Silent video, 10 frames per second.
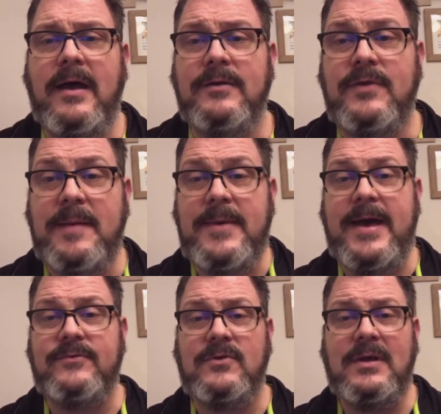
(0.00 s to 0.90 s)
thy
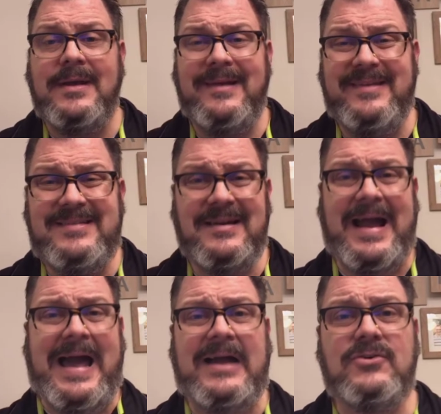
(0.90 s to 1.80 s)
paths. These are
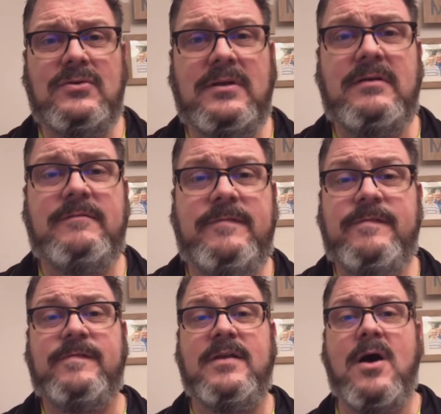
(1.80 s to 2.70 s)
actually
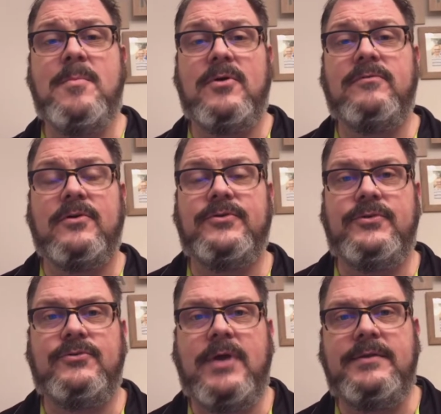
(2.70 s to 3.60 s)
phenomenal
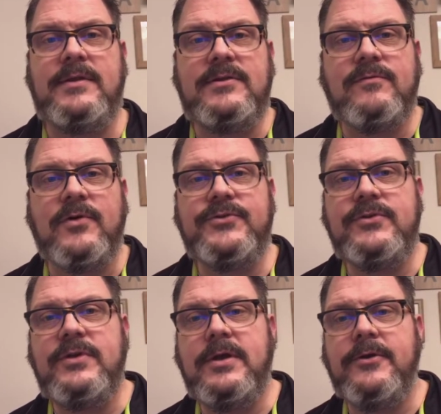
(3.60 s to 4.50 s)
verses, right? These
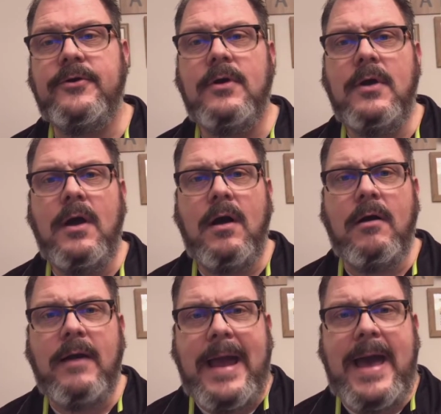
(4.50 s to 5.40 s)
verses here
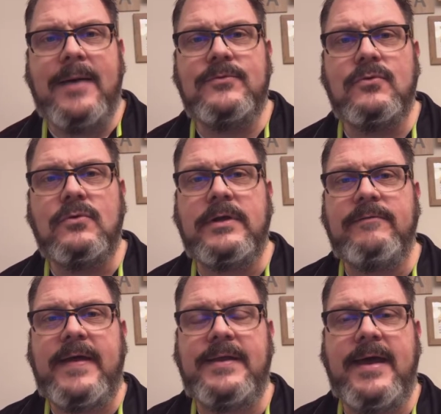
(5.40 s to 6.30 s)
are absolutely
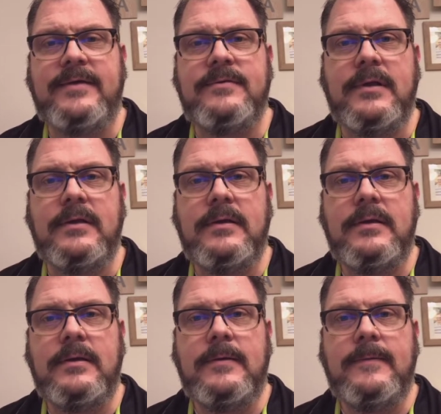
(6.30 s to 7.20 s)
fantastic.
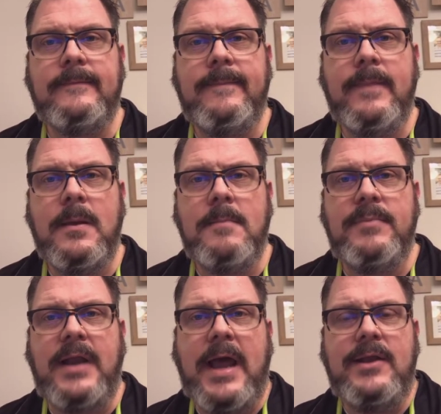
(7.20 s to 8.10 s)

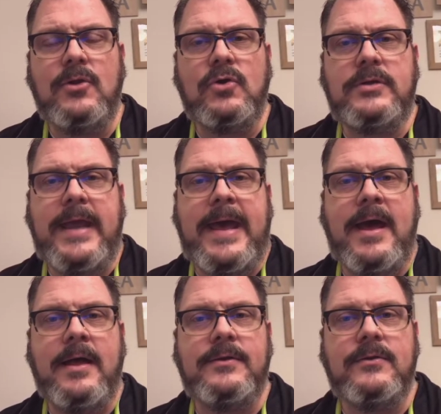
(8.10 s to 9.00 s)
But I looked
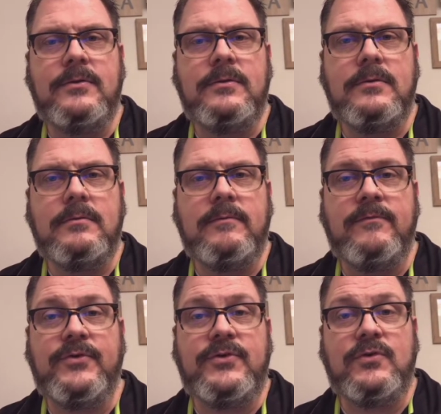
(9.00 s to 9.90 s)
at
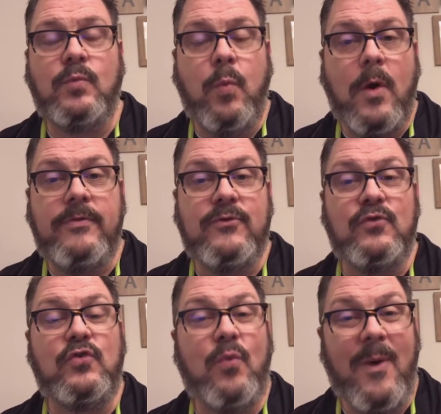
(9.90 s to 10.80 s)
verses 1 through
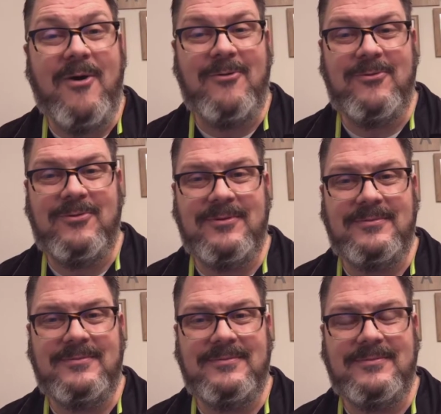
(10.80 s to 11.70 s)
12,
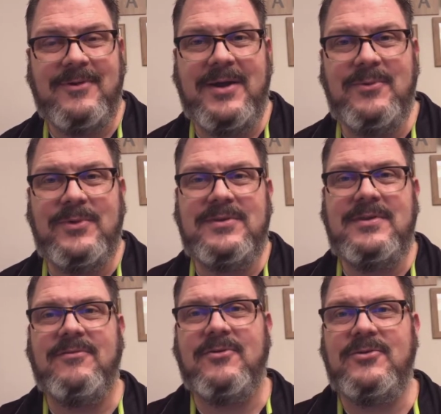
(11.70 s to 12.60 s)
right? We
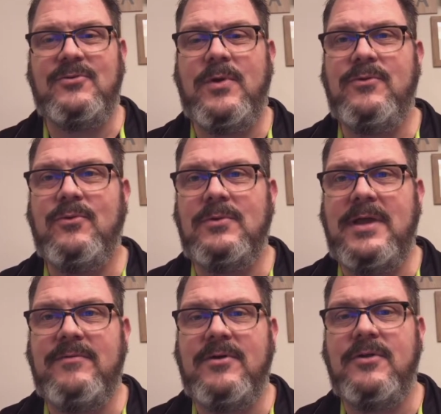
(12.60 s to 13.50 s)
see verses 1 through
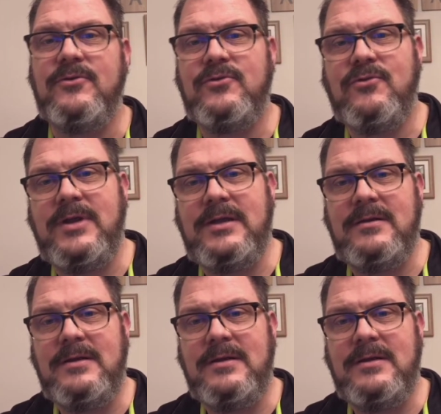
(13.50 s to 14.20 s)
11 on the screen.